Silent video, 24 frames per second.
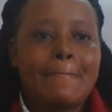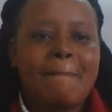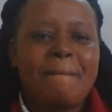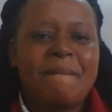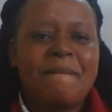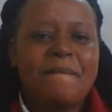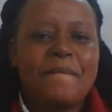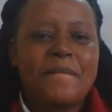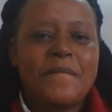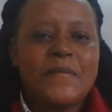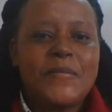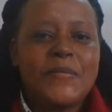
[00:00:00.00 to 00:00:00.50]

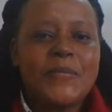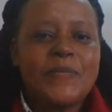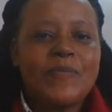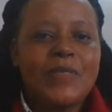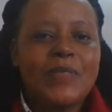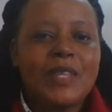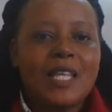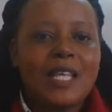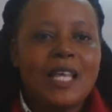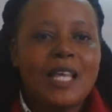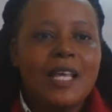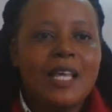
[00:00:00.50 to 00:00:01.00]

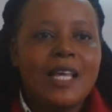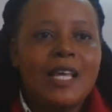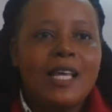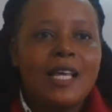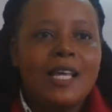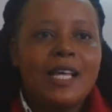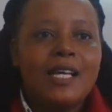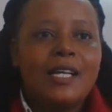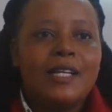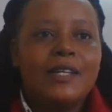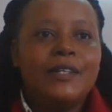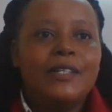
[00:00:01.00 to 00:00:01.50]

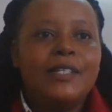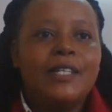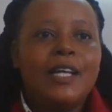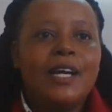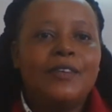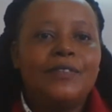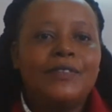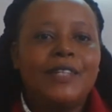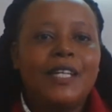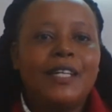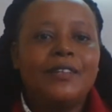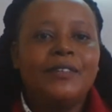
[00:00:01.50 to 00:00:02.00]
Good
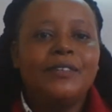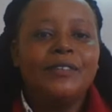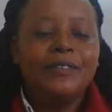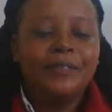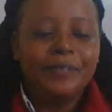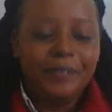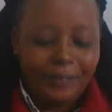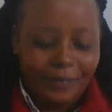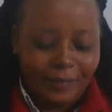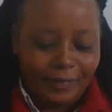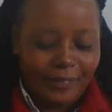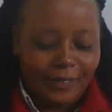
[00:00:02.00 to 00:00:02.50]

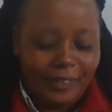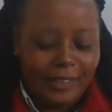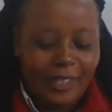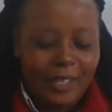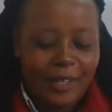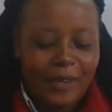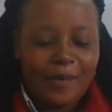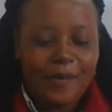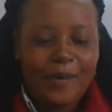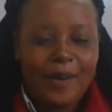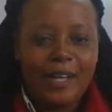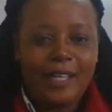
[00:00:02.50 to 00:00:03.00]
afternoon.
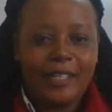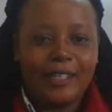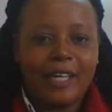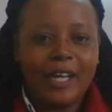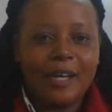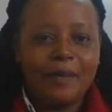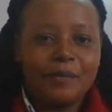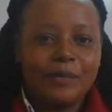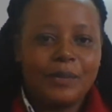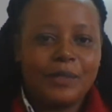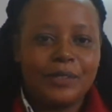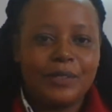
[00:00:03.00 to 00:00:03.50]

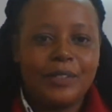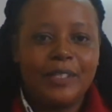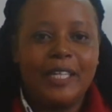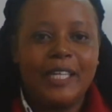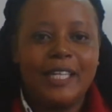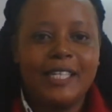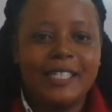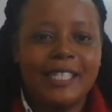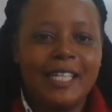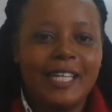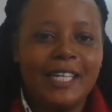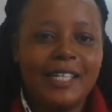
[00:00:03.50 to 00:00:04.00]
Welcome to
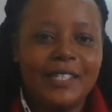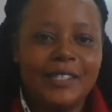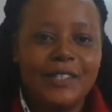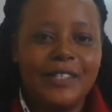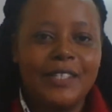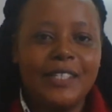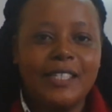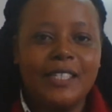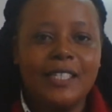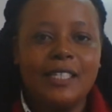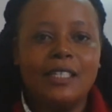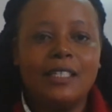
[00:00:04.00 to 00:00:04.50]
today's
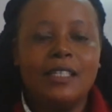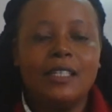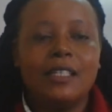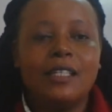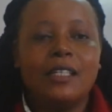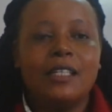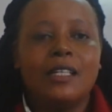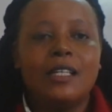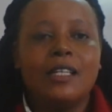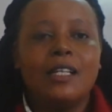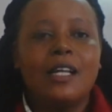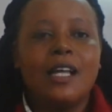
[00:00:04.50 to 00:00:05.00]
lesson,
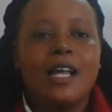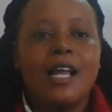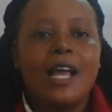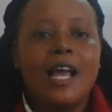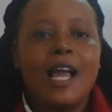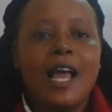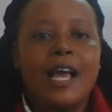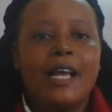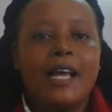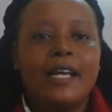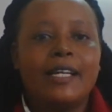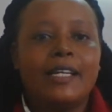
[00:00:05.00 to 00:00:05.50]

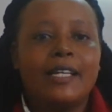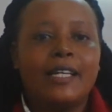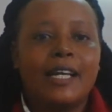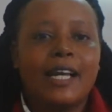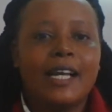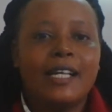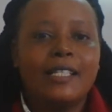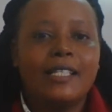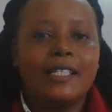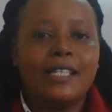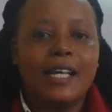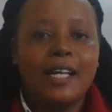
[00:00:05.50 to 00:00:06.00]

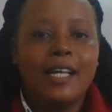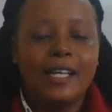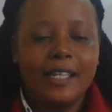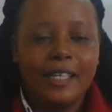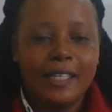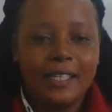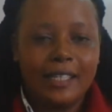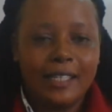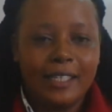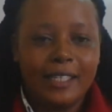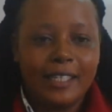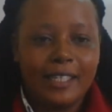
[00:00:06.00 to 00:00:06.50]
agriculture.
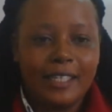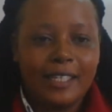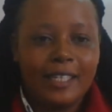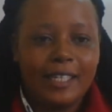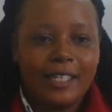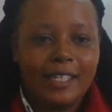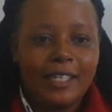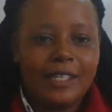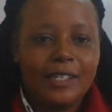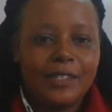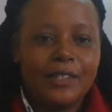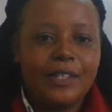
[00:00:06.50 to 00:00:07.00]

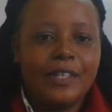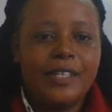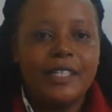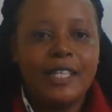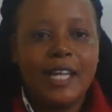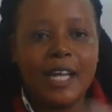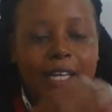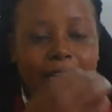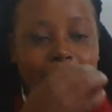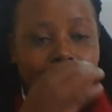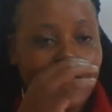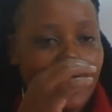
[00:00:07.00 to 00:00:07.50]
So in
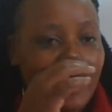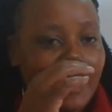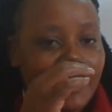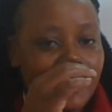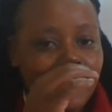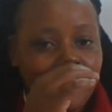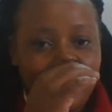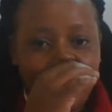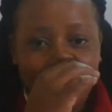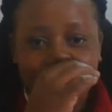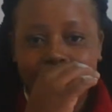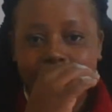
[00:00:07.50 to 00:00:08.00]
agriculture,
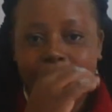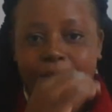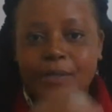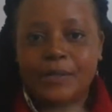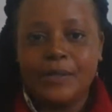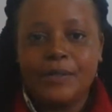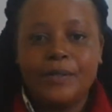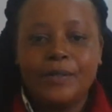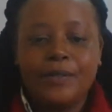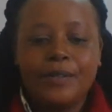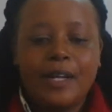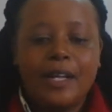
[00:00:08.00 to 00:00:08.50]
we are going to
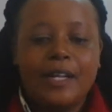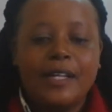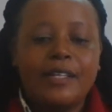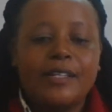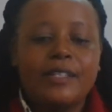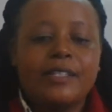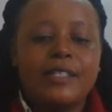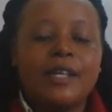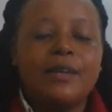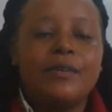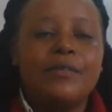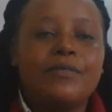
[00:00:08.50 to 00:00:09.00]
look at
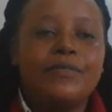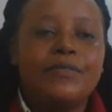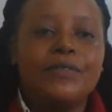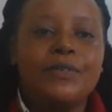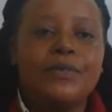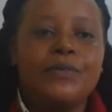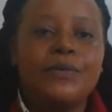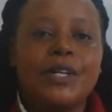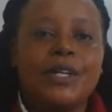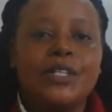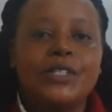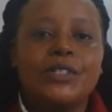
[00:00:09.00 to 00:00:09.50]
some few
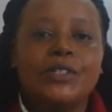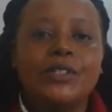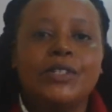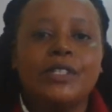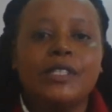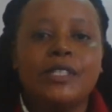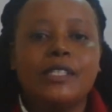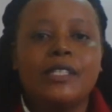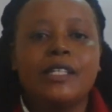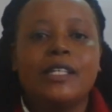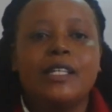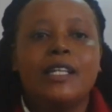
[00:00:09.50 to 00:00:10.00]

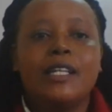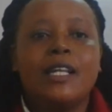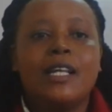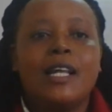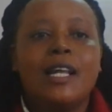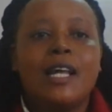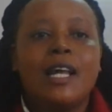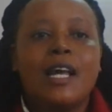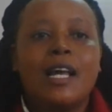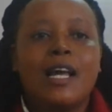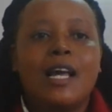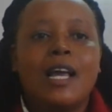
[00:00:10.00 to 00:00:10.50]
questions
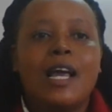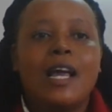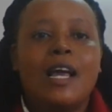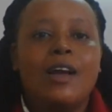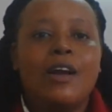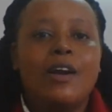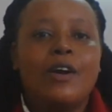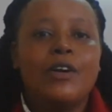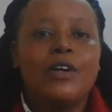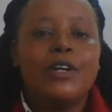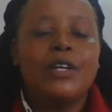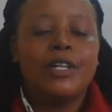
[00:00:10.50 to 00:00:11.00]

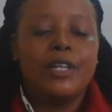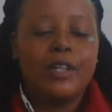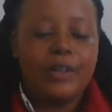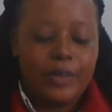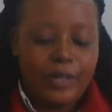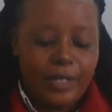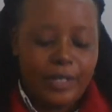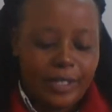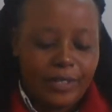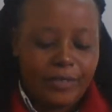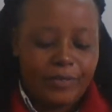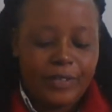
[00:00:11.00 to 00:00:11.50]
on
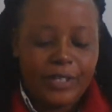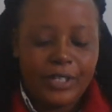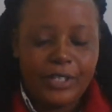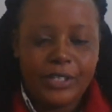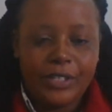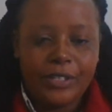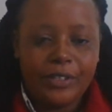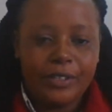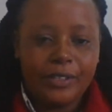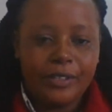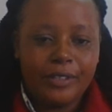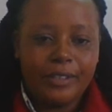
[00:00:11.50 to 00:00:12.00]
a
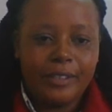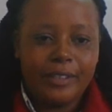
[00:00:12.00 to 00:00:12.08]
revision.